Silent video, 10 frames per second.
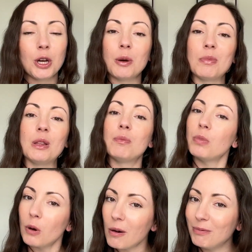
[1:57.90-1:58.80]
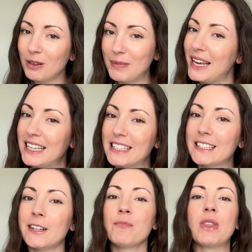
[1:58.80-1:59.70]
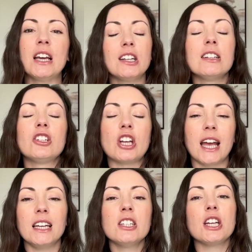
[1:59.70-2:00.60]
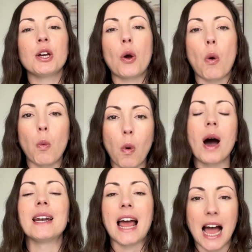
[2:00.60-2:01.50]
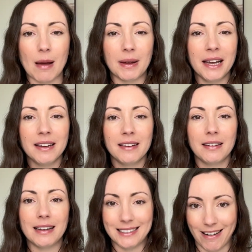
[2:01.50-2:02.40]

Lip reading: But the problem is changing one habit is